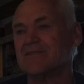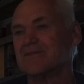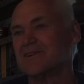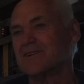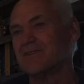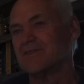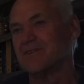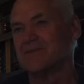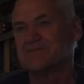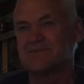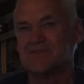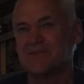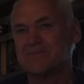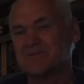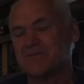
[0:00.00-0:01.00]
of
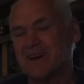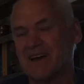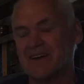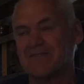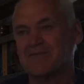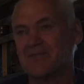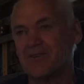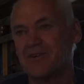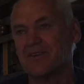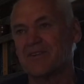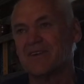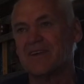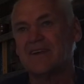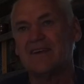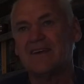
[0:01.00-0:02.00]
the trips back and
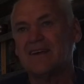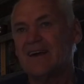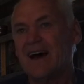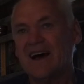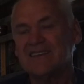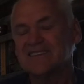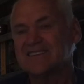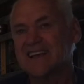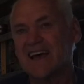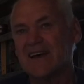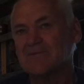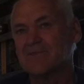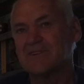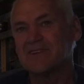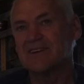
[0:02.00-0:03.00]
forth, I
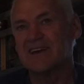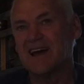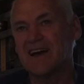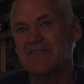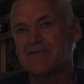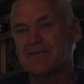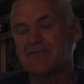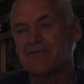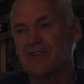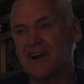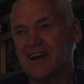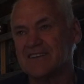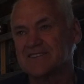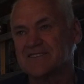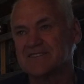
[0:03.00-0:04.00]
sat with a guy from
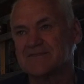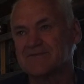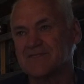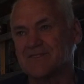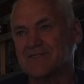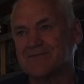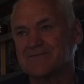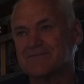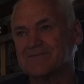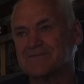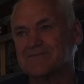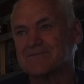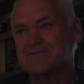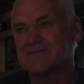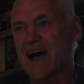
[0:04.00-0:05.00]
France for
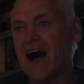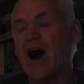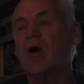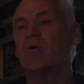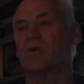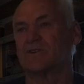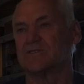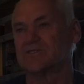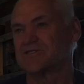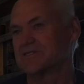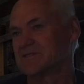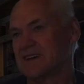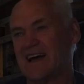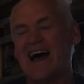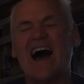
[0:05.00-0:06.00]

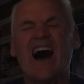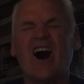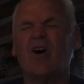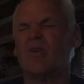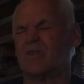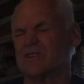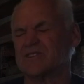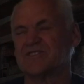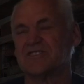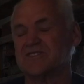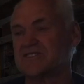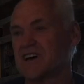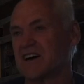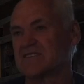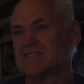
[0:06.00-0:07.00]
hours
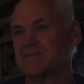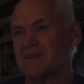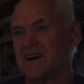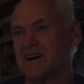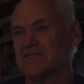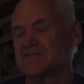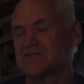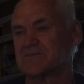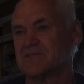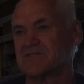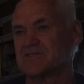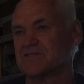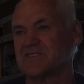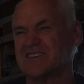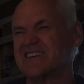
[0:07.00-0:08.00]
and talked about
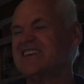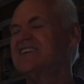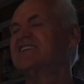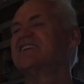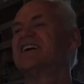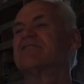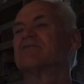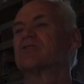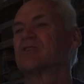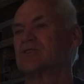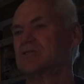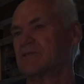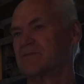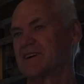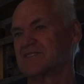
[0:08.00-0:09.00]
spiritual things. He didn't have a
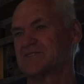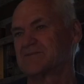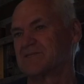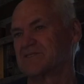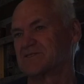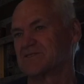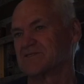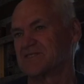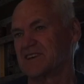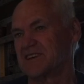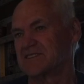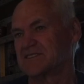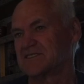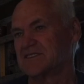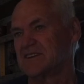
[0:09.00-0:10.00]
clue about spiritual
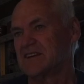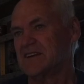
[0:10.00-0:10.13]
things.